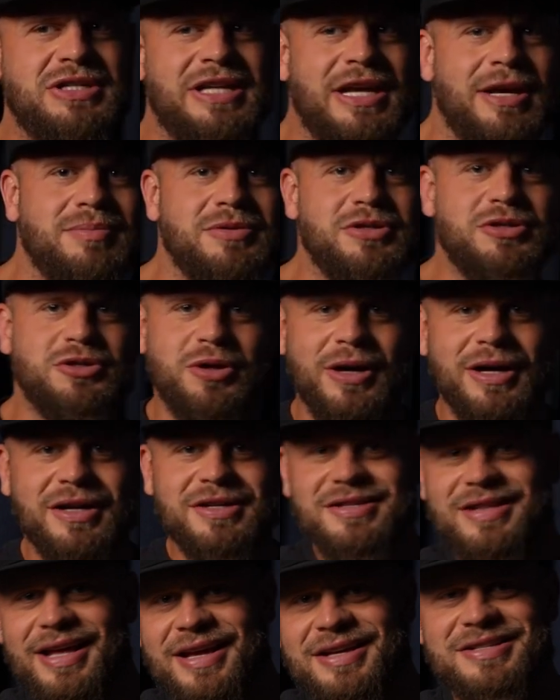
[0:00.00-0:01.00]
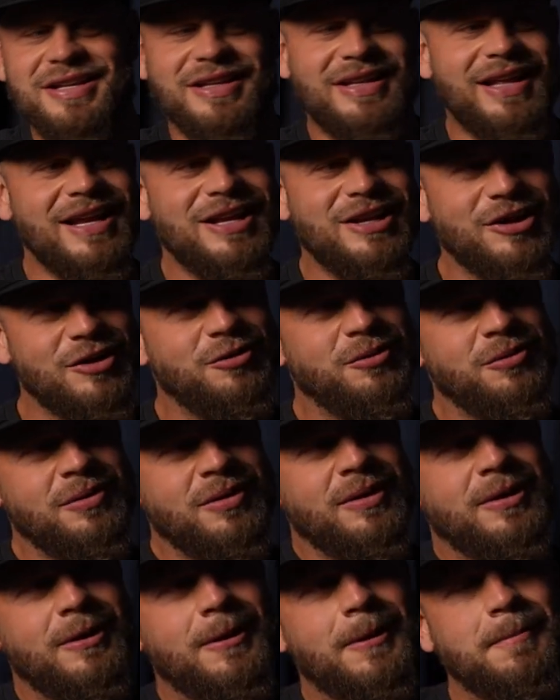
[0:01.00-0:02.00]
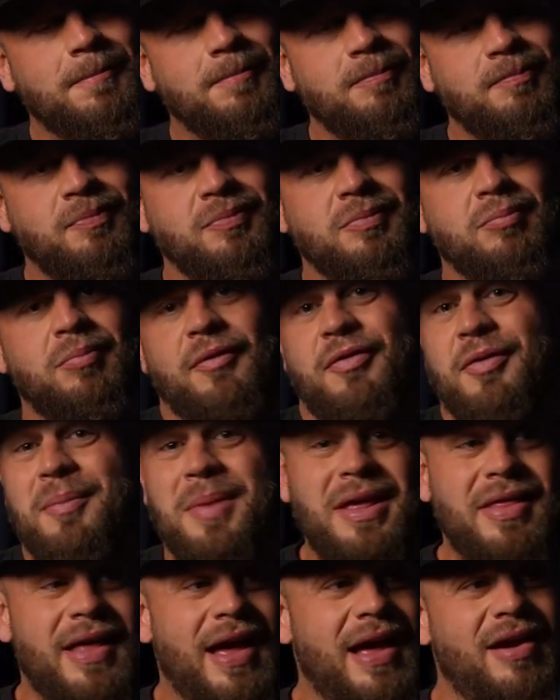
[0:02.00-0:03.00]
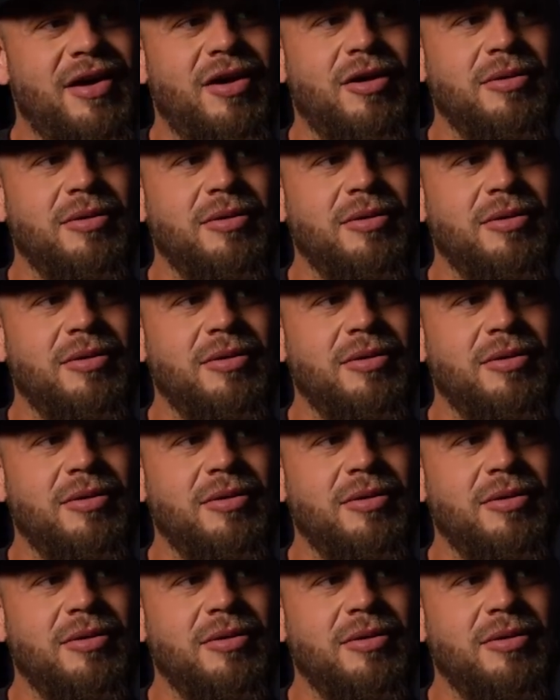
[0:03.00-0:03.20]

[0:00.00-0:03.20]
tips, tricks, things that they do. But for me, that